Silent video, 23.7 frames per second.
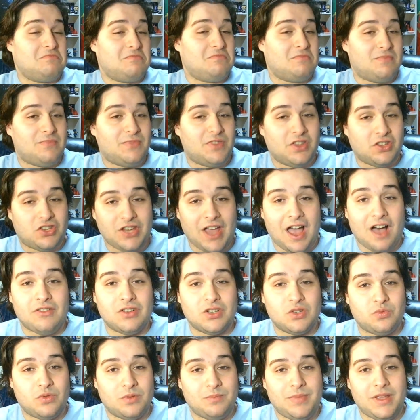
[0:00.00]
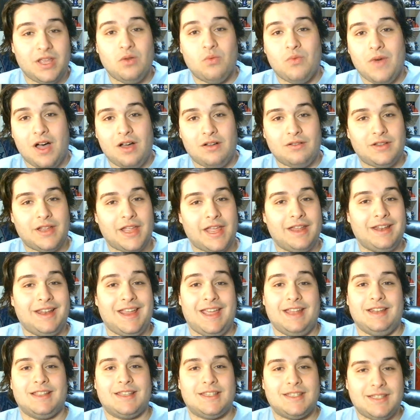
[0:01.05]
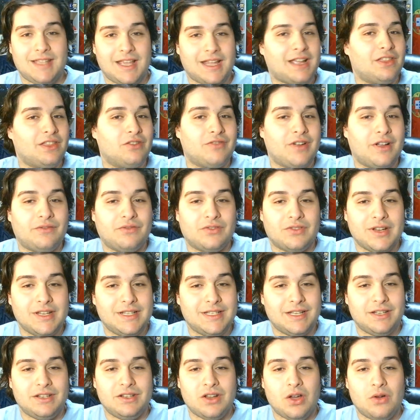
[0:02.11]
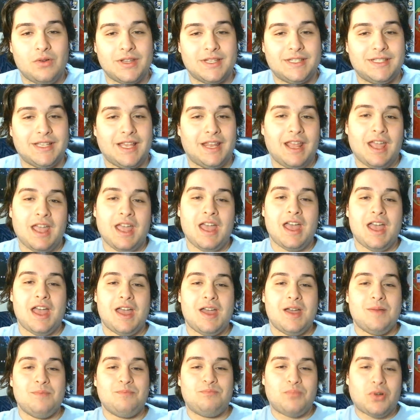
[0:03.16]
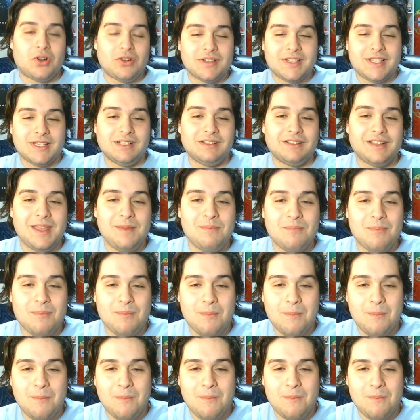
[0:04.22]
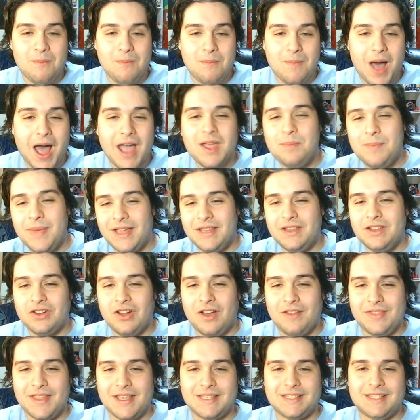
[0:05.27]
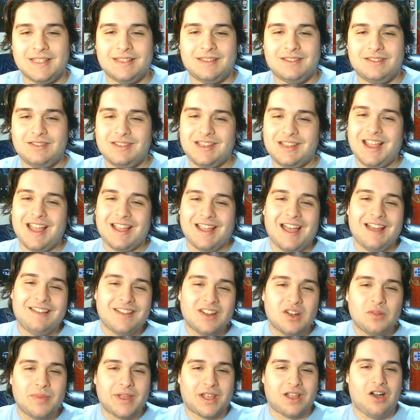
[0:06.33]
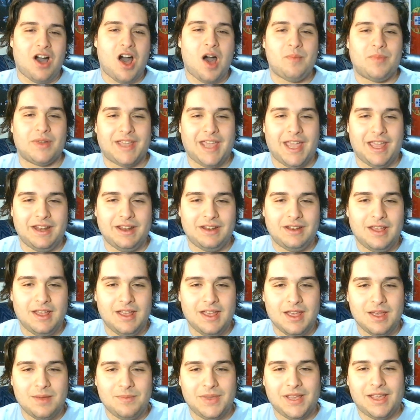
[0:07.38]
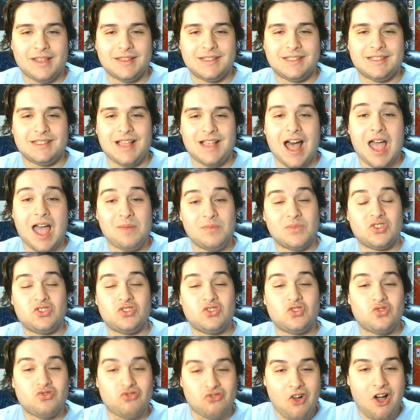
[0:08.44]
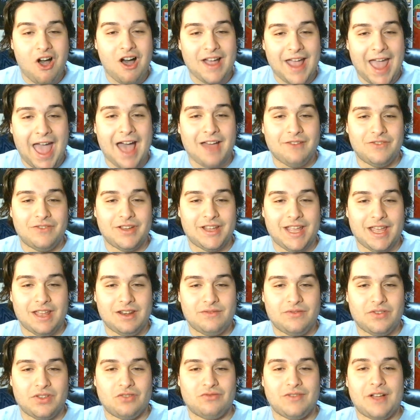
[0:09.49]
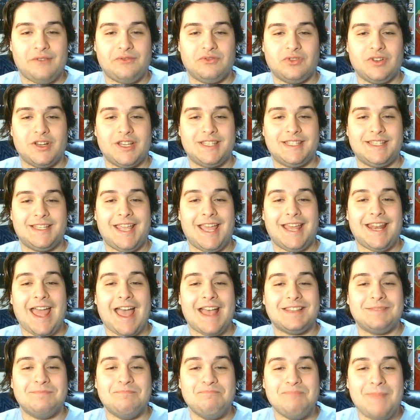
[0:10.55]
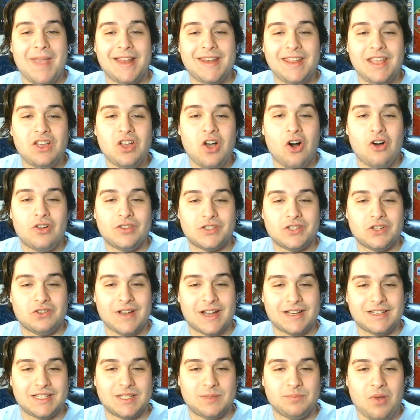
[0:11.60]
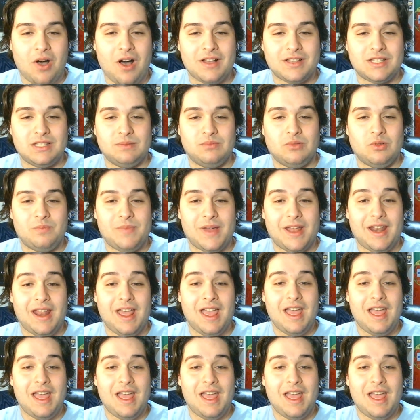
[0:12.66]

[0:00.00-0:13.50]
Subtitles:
the challenge would be, well, it hit a stick and the referee didn't notice it. Personally, my opinion on this is a little bit complicated, because I'm a strong advocate for the referees to get as many calls correct as possible, but